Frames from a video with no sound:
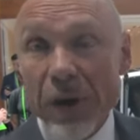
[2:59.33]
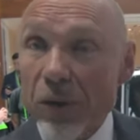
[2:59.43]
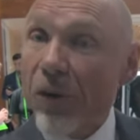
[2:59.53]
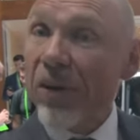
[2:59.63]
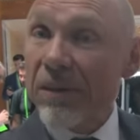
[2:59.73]

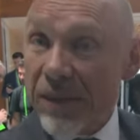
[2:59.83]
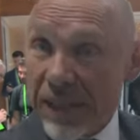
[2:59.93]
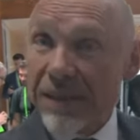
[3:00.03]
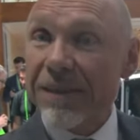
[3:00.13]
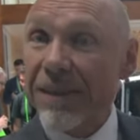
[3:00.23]

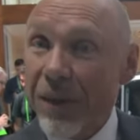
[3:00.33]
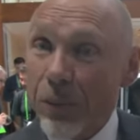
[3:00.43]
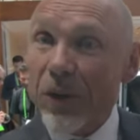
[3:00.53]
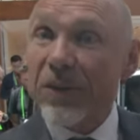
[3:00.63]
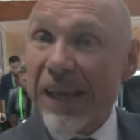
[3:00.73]
priorities,
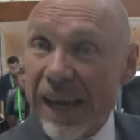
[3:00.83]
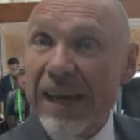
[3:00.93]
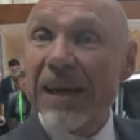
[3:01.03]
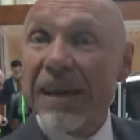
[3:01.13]
what they